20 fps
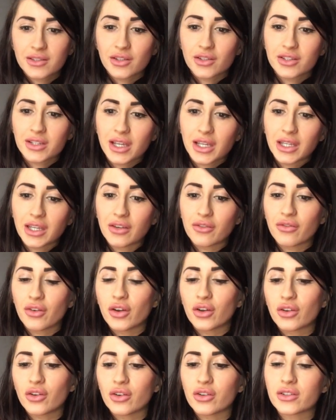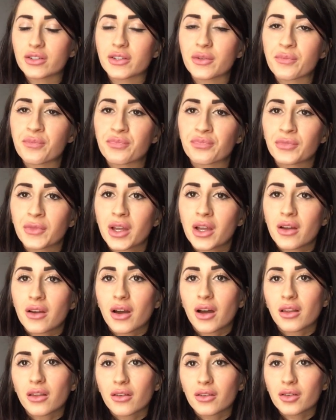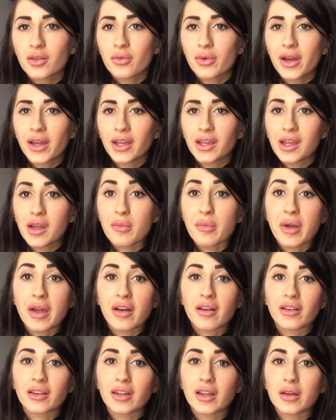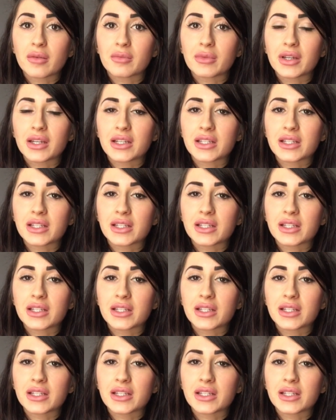So taking photos along the way and comparing them